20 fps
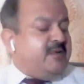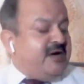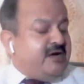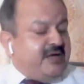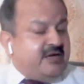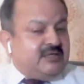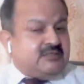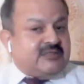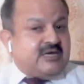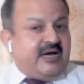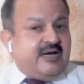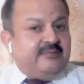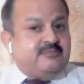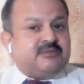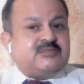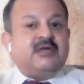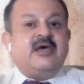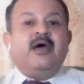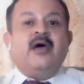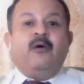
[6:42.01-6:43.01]
Many a
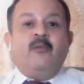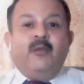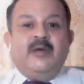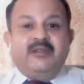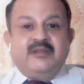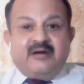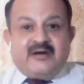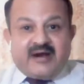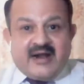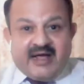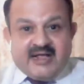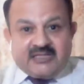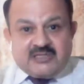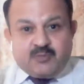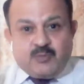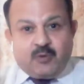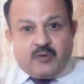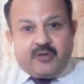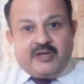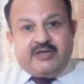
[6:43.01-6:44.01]
times when the
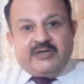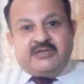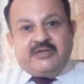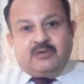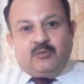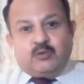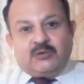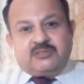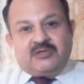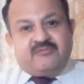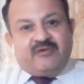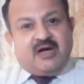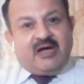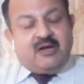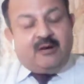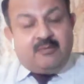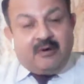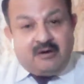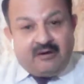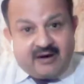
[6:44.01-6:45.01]
transportation was
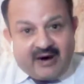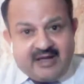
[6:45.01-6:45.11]
available,